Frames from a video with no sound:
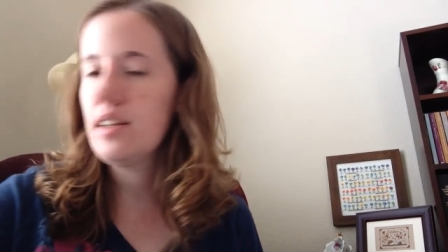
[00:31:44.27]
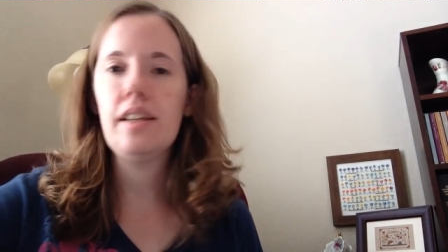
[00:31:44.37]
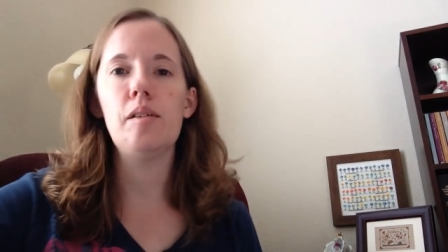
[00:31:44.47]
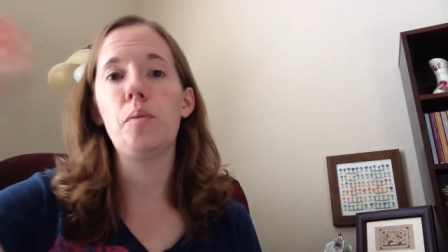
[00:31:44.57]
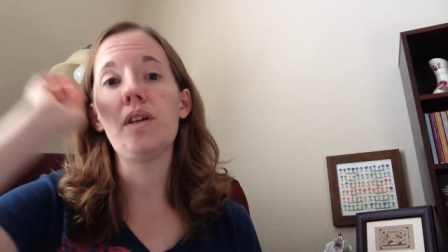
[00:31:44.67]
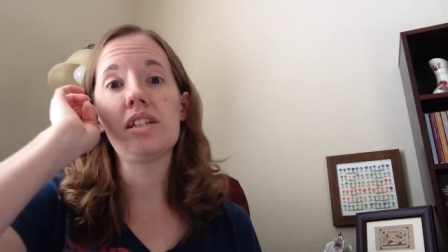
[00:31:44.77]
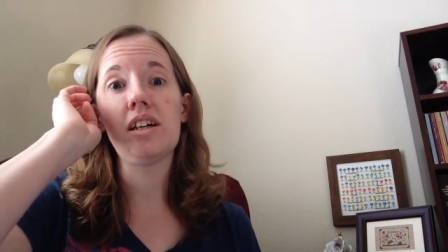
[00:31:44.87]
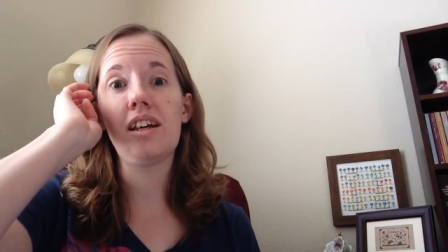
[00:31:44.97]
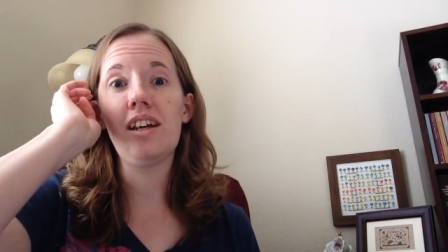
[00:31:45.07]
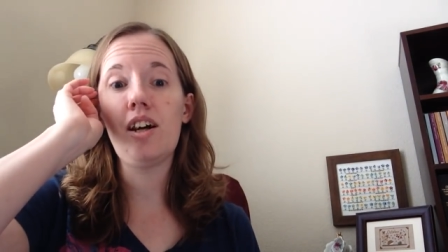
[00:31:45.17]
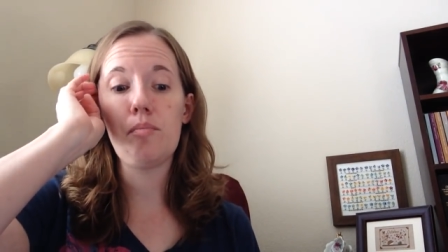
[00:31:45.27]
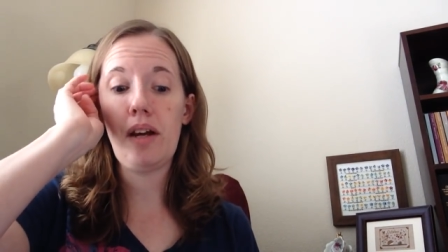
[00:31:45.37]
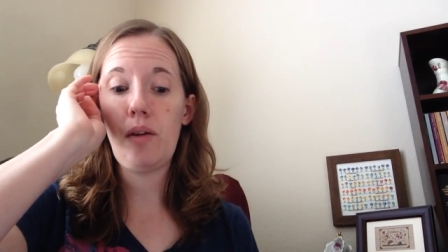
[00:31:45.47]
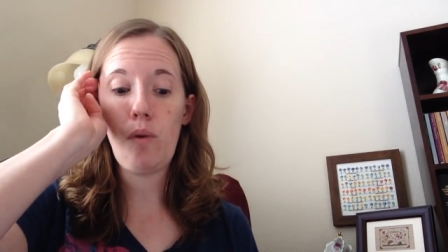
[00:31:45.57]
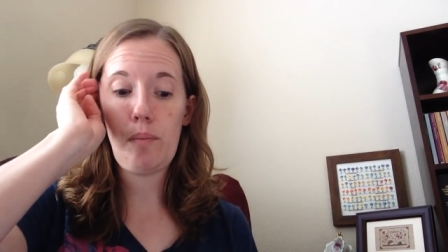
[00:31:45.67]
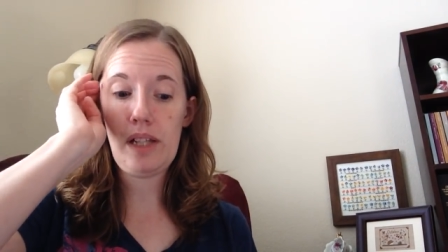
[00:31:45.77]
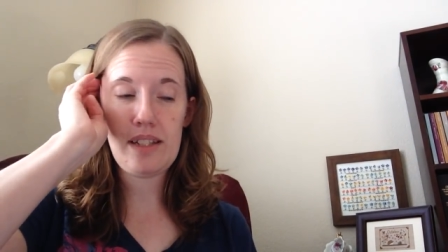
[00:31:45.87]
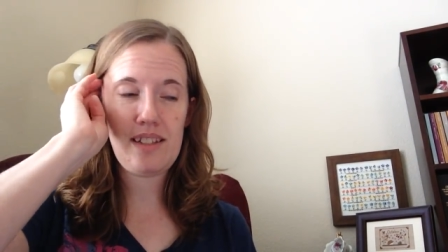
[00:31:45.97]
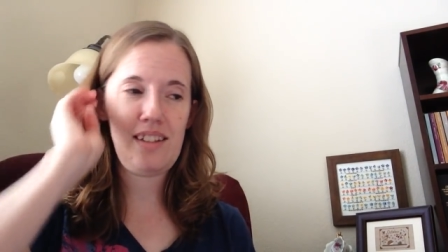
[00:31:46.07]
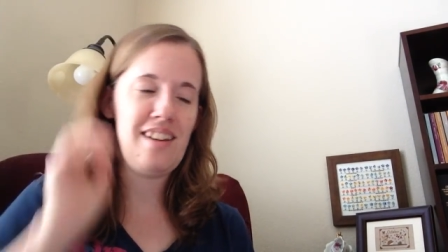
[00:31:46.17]
needlepoint stocking on my WIP
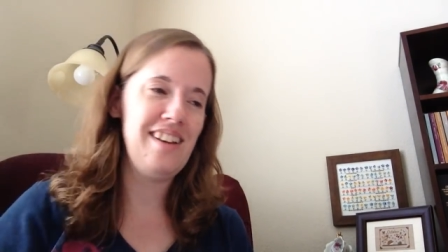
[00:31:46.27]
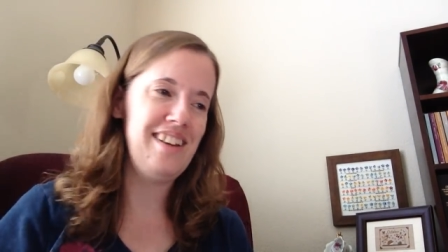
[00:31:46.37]
list.